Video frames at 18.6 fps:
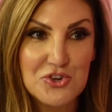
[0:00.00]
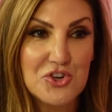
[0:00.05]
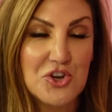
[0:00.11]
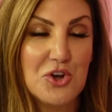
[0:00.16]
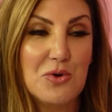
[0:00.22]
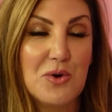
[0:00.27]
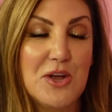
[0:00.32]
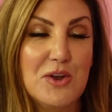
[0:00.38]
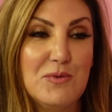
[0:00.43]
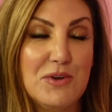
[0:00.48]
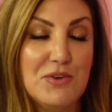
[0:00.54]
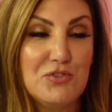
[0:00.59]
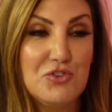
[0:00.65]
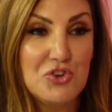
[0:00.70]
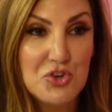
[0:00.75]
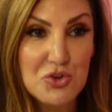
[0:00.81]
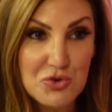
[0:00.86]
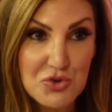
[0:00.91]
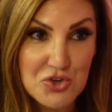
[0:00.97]
show and we have
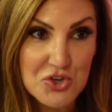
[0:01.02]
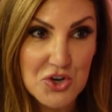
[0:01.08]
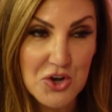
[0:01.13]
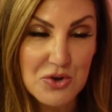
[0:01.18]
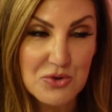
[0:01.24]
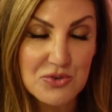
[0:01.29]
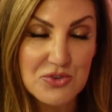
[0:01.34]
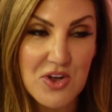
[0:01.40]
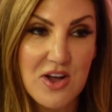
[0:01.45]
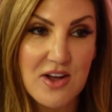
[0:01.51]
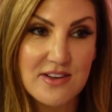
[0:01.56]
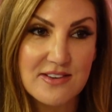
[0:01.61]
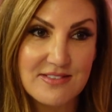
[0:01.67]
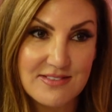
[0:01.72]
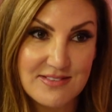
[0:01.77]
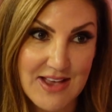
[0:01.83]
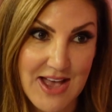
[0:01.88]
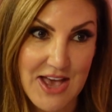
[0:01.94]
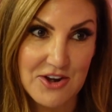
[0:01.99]
two shows on
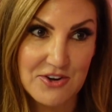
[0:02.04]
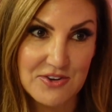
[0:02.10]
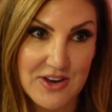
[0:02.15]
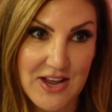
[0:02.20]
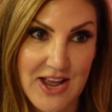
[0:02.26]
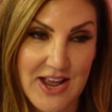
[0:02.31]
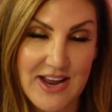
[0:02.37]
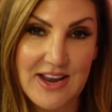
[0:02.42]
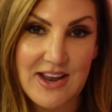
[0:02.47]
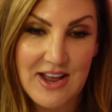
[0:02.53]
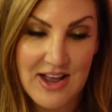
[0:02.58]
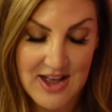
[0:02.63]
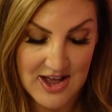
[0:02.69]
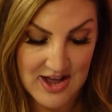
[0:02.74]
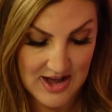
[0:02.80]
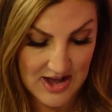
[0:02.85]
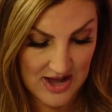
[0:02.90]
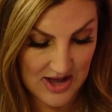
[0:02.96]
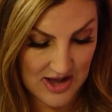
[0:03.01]
Saturday,
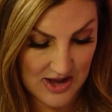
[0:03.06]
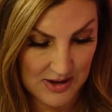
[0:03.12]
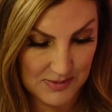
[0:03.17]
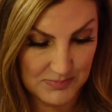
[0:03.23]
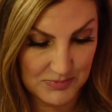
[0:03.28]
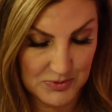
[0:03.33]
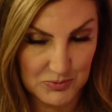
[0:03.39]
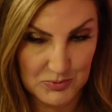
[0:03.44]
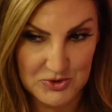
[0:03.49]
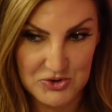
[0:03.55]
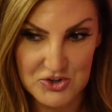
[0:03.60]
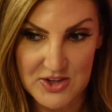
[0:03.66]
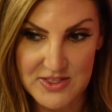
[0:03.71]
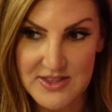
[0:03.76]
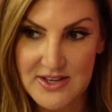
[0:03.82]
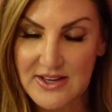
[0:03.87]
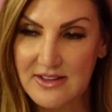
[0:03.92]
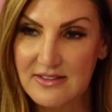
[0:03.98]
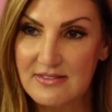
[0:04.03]
which I
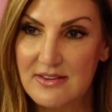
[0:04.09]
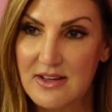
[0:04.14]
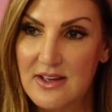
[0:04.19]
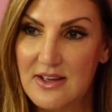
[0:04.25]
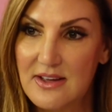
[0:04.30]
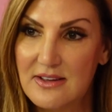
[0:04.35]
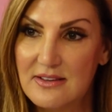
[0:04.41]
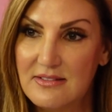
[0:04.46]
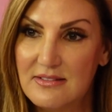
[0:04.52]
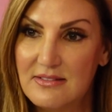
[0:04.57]
think is 7